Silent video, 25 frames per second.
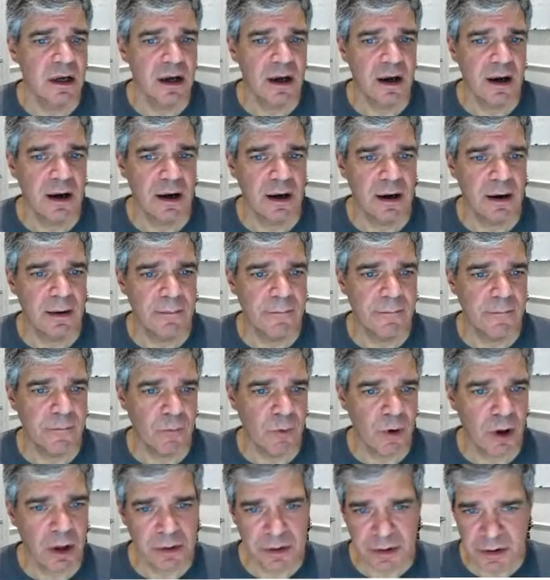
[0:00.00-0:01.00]

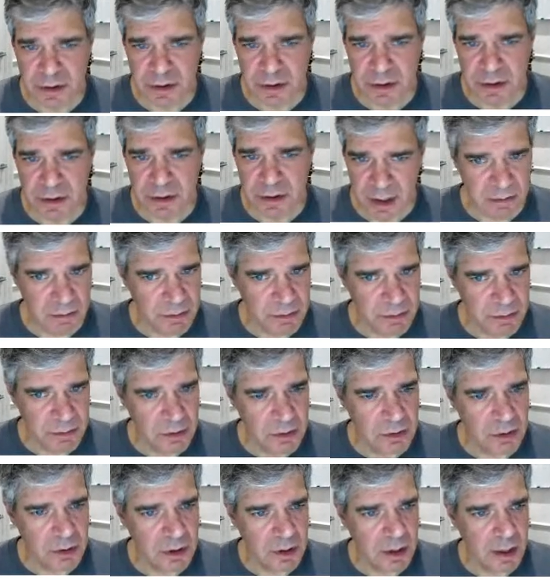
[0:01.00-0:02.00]
well
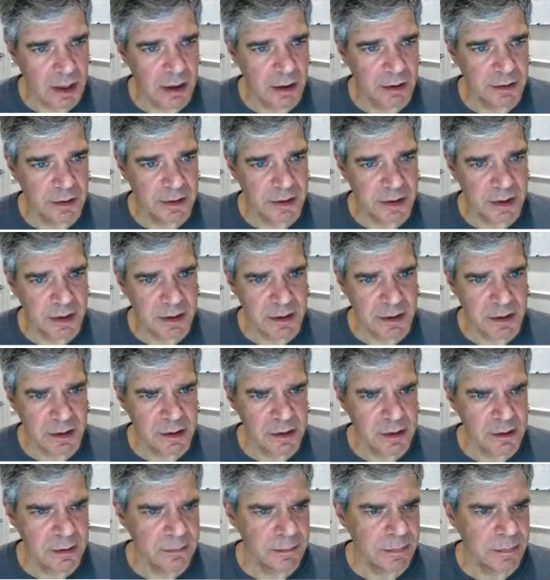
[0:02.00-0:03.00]
integrated with Google Cloud and
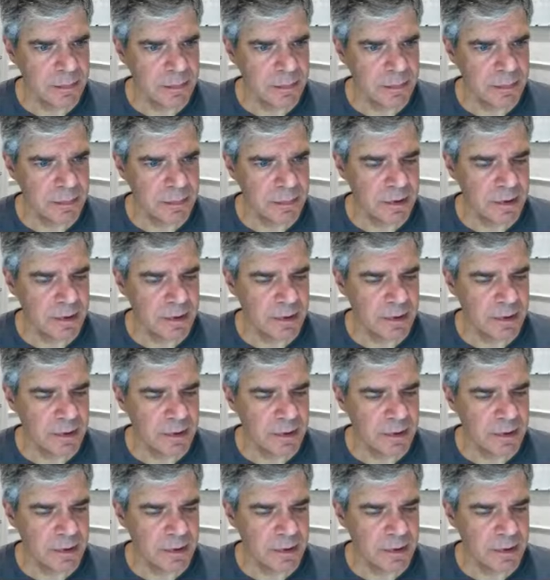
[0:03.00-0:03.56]
GitHub.